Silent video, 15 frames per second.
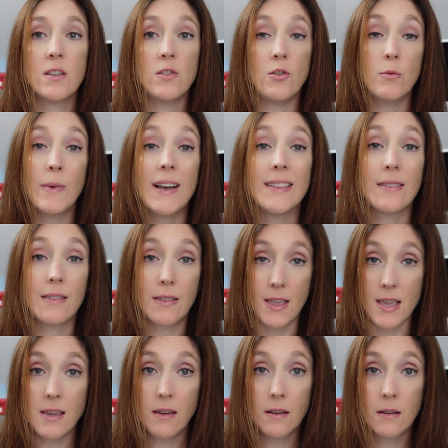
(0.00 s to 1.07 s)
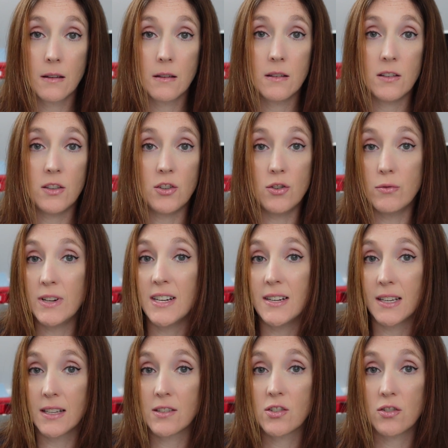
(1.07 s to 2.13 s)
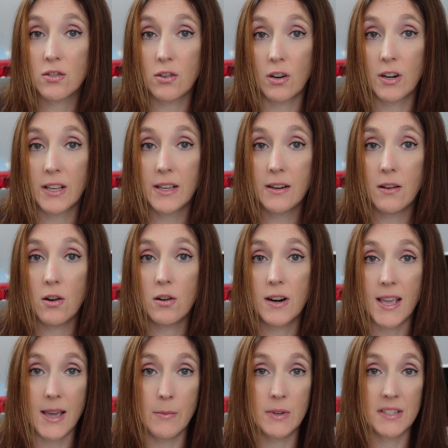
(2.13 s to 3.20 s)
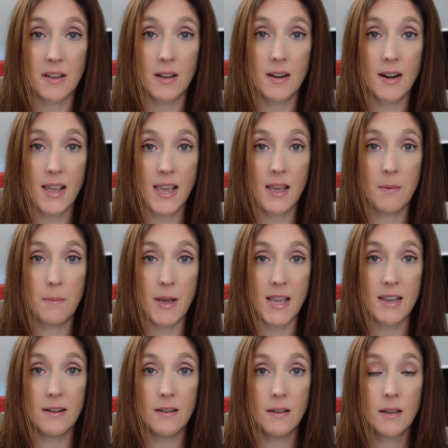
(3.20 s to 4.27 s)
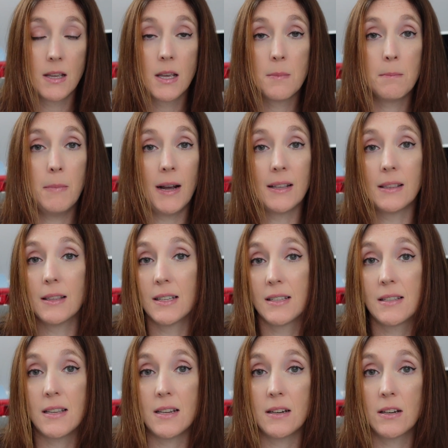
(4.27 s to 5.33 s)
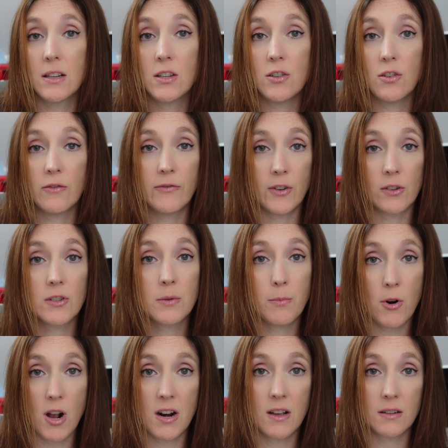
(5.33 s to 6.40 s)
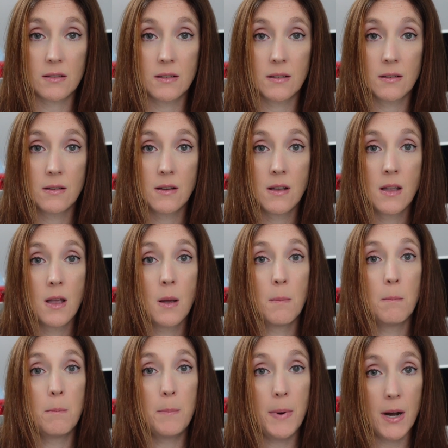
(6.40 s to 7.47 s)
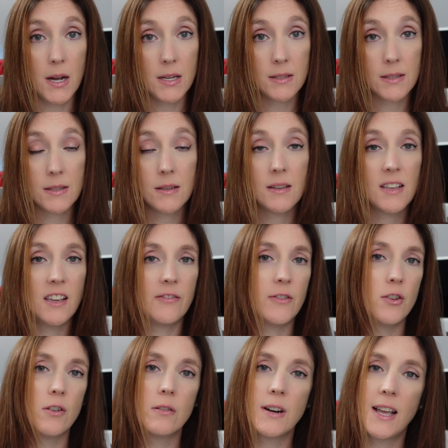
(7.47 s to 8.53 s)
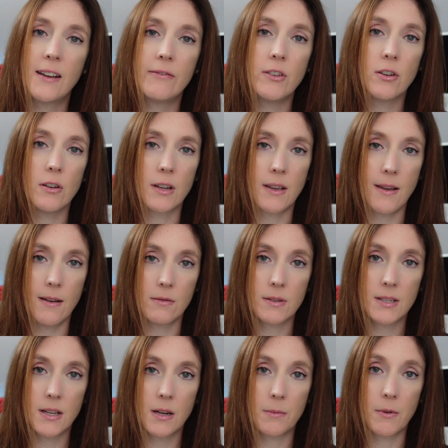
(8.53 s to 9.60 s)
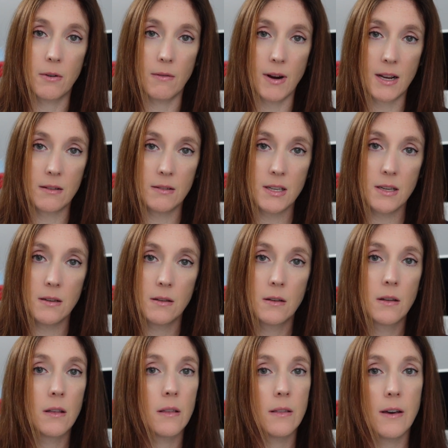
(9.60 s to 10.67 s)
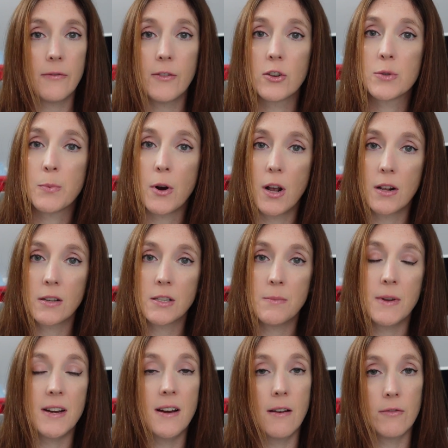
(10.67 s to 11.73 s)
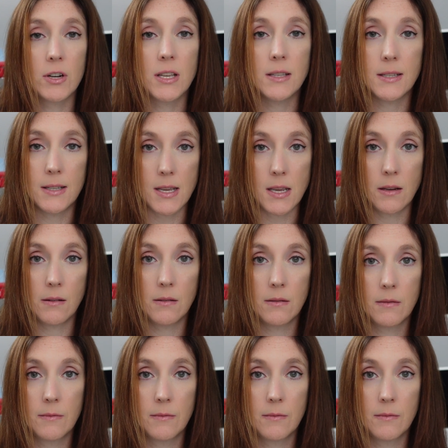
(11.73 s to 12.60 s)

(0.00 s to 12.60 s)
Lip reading: You might think you need to get started on Amazon Handmade by listing your first product. But if you don't have your account set up correctly, that first product may never get seen.